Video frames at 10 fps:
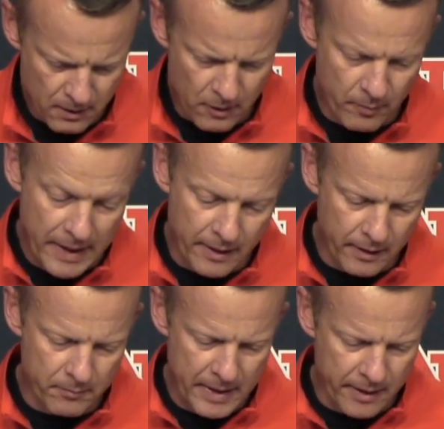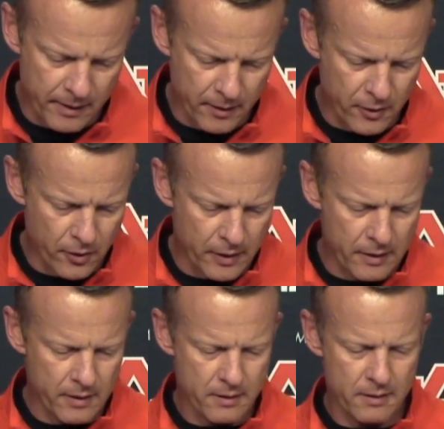making it a good
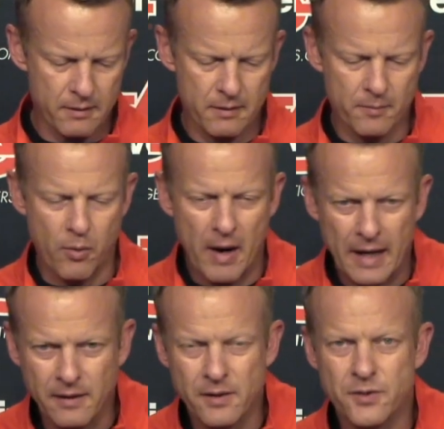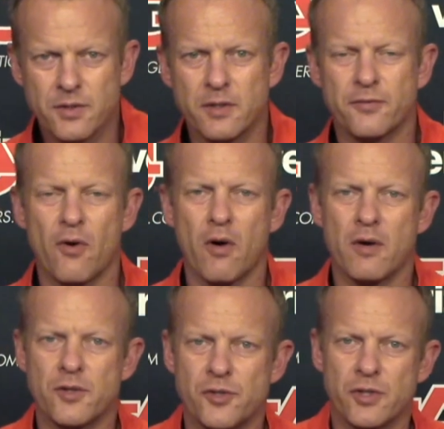practice as far
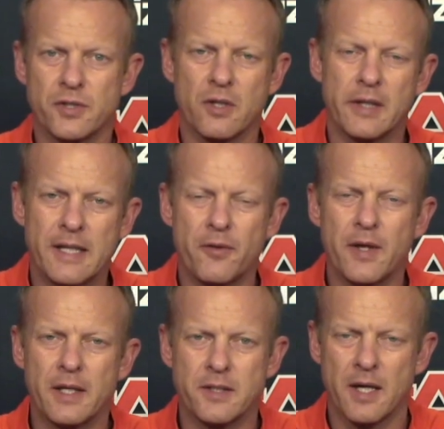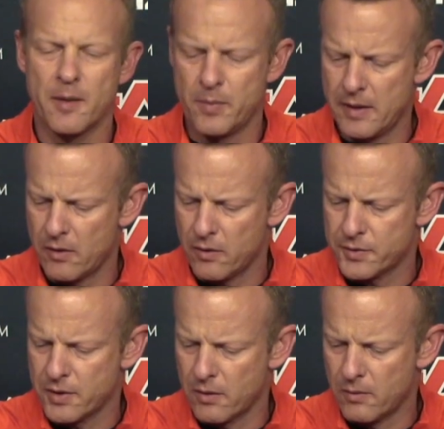as just cleaning things up and then
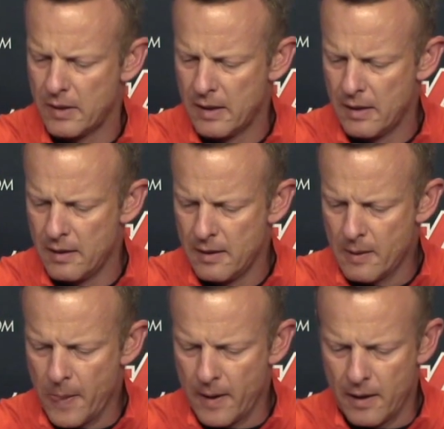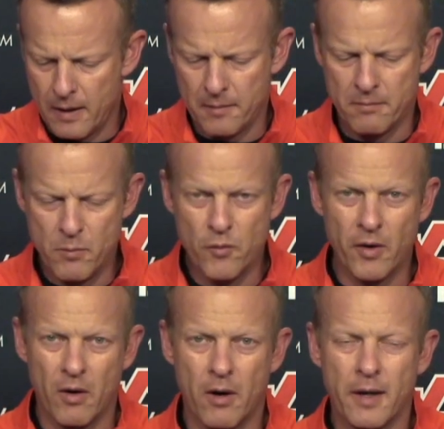also moving
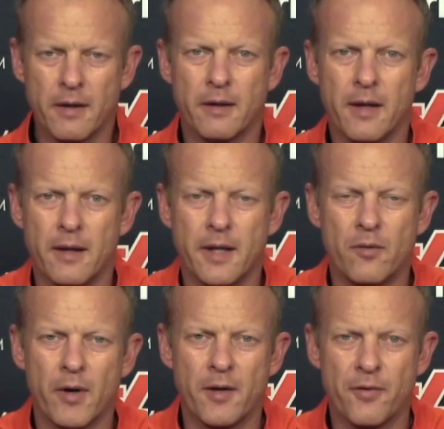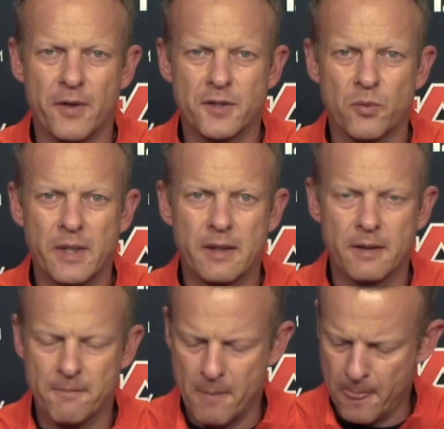on and getting ready for this week
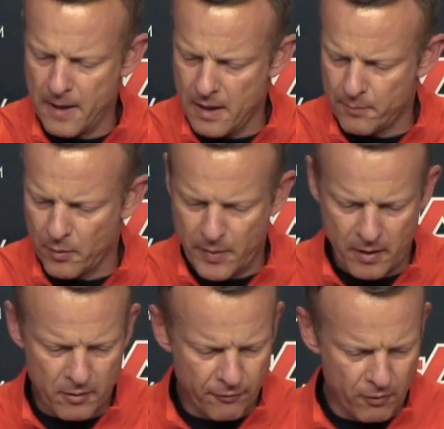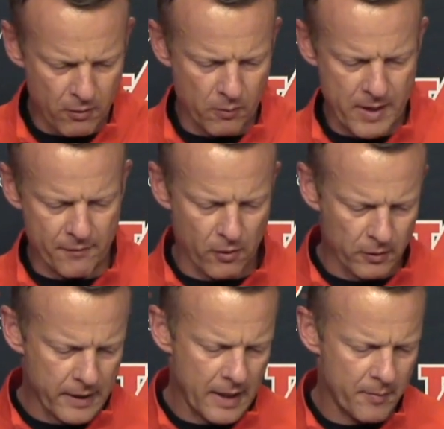and preparing for, we have an
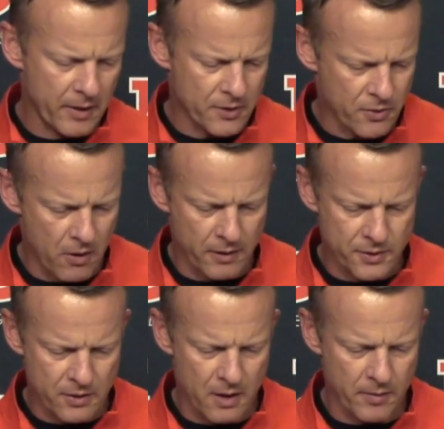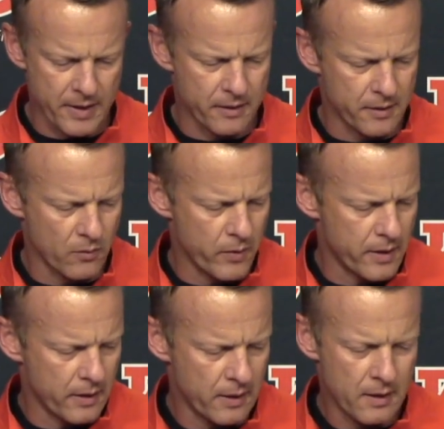early game against Arkansas. We got another week